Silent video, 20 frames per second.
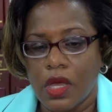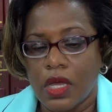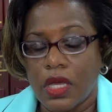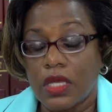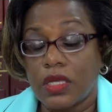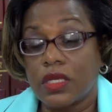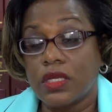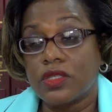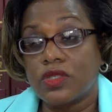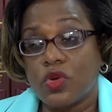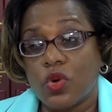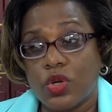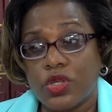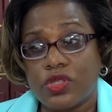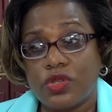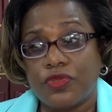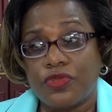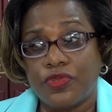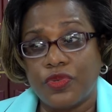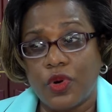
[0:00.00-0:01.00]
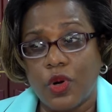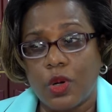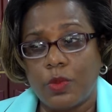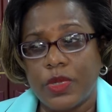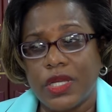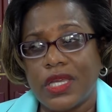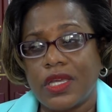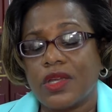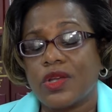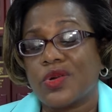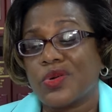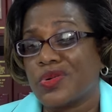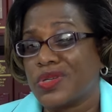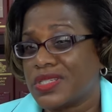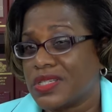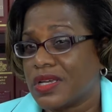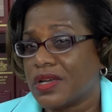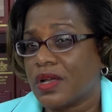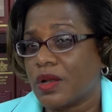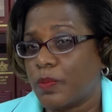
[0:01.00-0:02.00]
It is going to form a
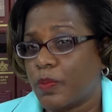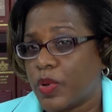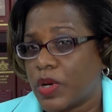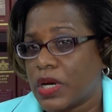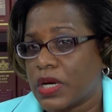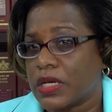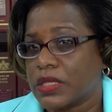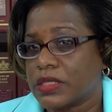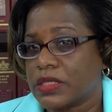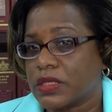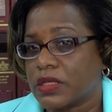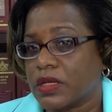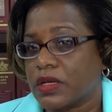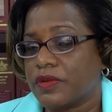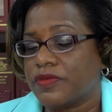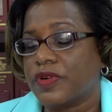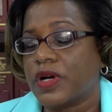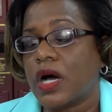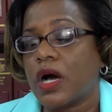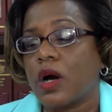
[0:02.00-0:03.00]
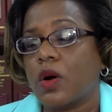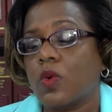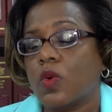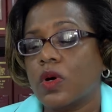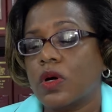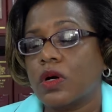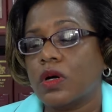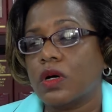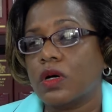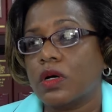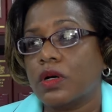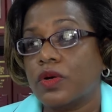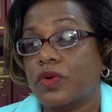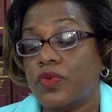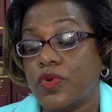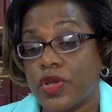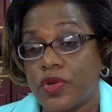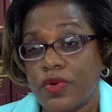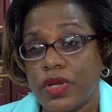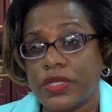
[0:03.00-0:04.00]
critical part of our
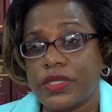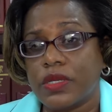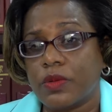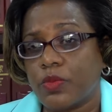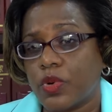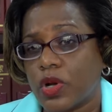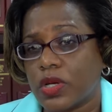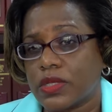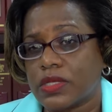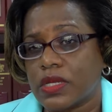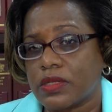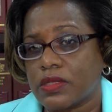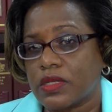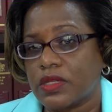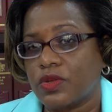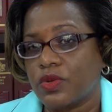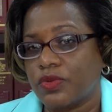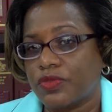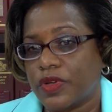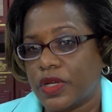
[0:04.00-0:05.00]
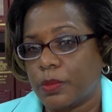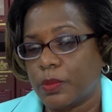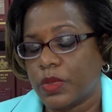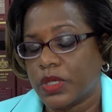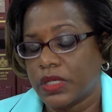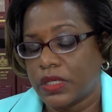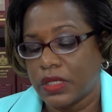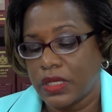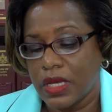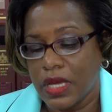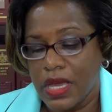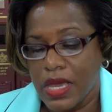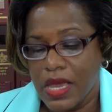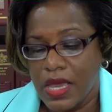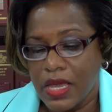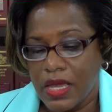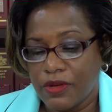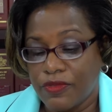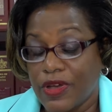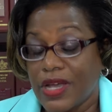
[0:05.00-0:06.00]
re-rating process in November.
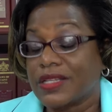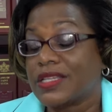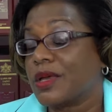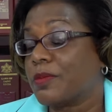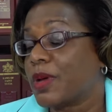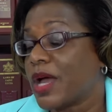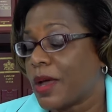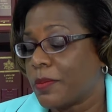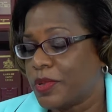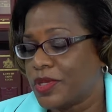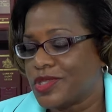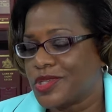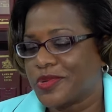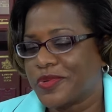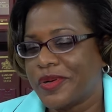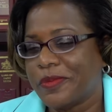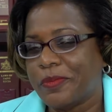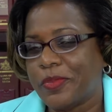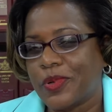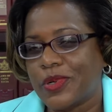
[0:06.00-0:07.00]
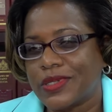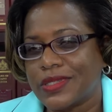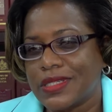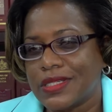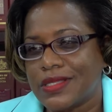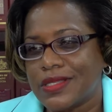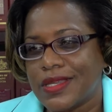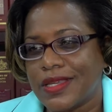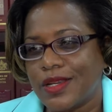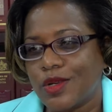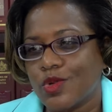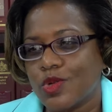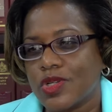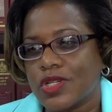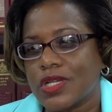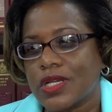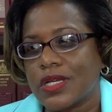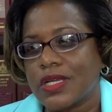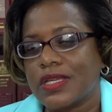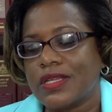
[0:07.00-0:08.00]
In fact, I'm happy to report that St.
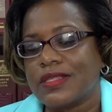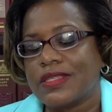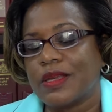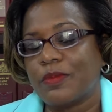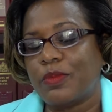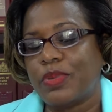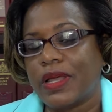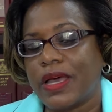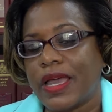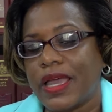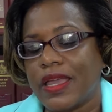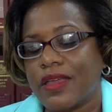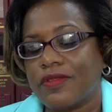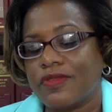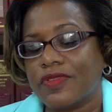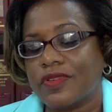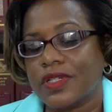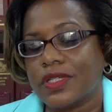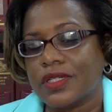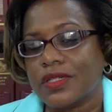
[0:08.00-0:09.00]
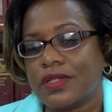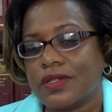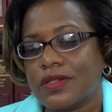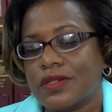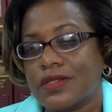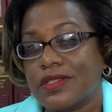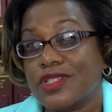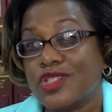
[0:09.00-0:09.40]
Lucia is applying for